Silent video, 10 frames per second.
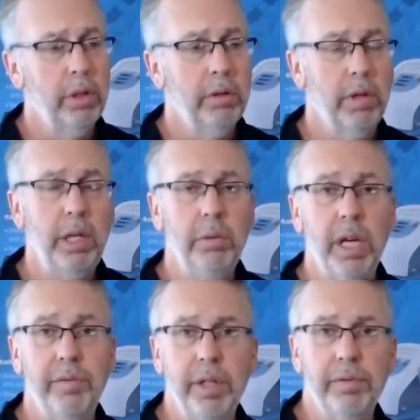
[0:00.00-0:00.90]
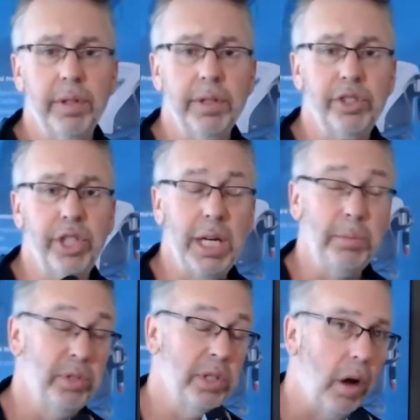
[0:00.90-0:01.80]
right, we have different
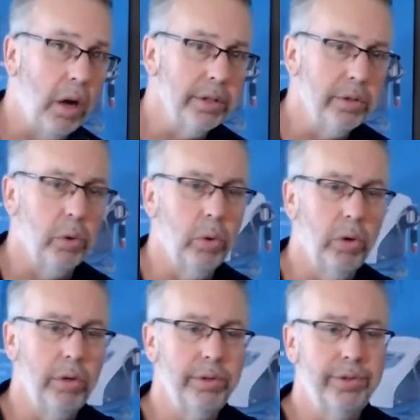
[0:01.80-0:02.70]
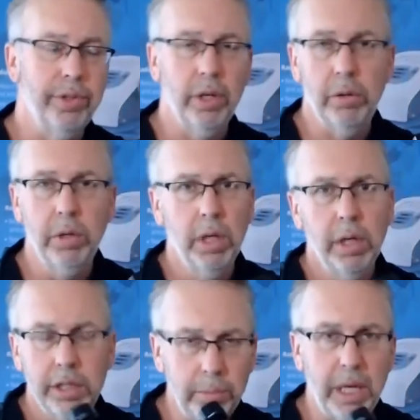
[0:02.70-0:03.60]
shapes, contours, so
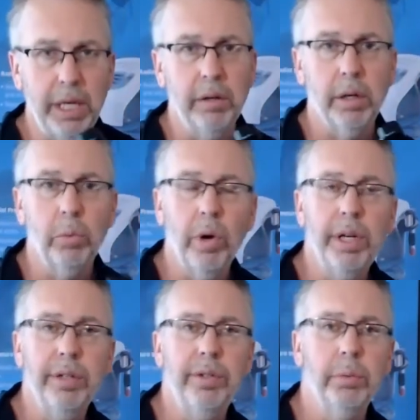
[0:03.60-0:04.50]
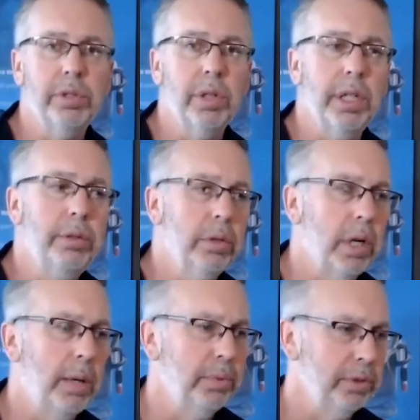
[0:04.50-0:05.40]
depending on what it is that we're trying to
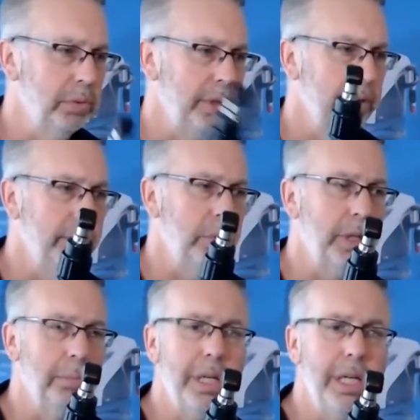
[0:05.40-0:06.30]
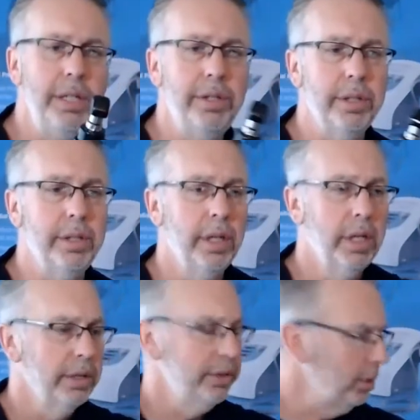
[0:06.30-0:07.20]
accomplish with the patient. So